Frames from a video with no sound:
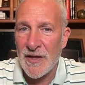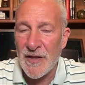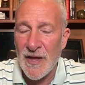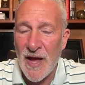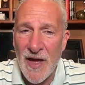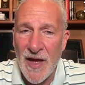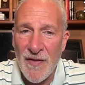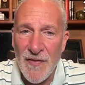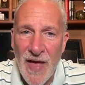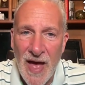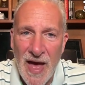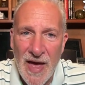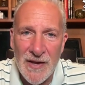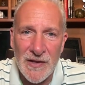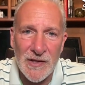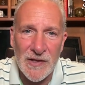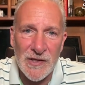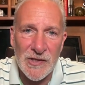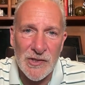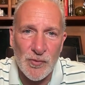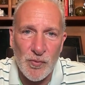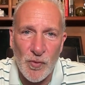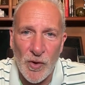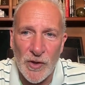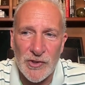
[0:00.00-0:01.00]
And that
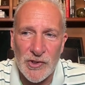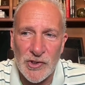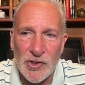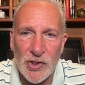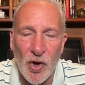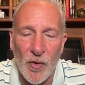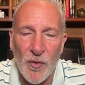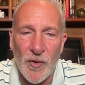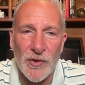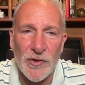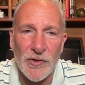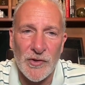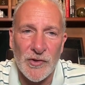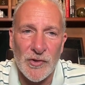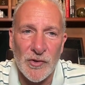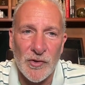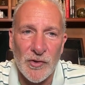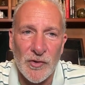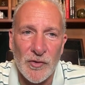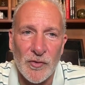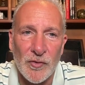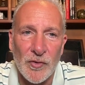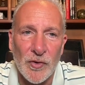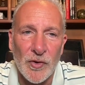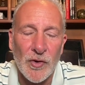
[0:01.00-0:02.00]
is what's going
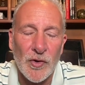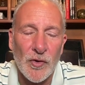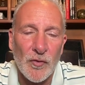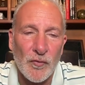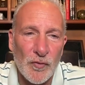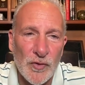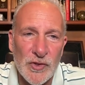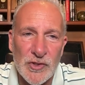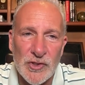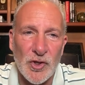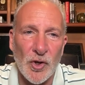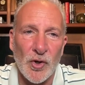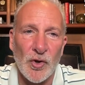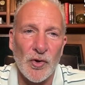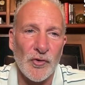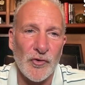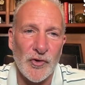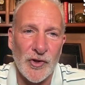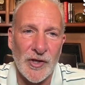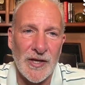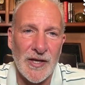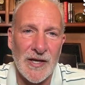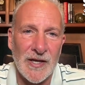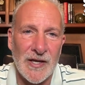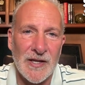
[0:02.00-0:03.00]
to result
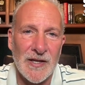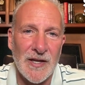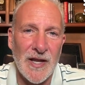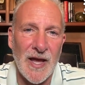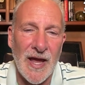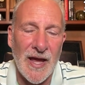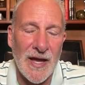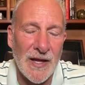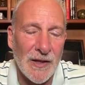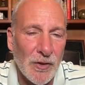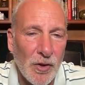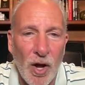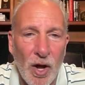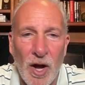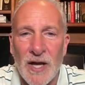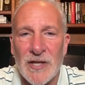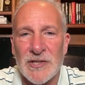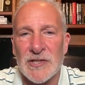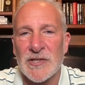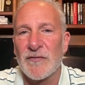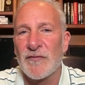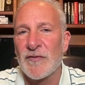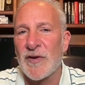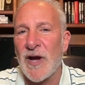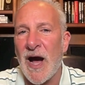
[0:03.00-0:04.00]
in a
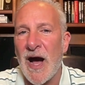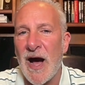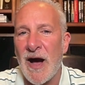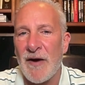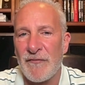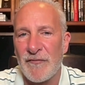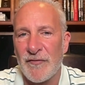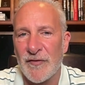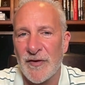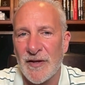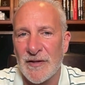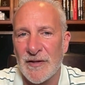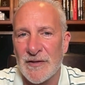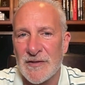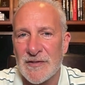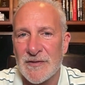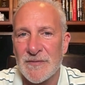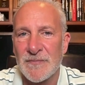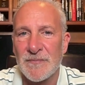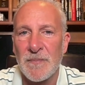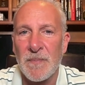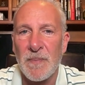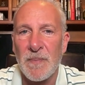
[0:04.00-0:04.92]
loss of confidence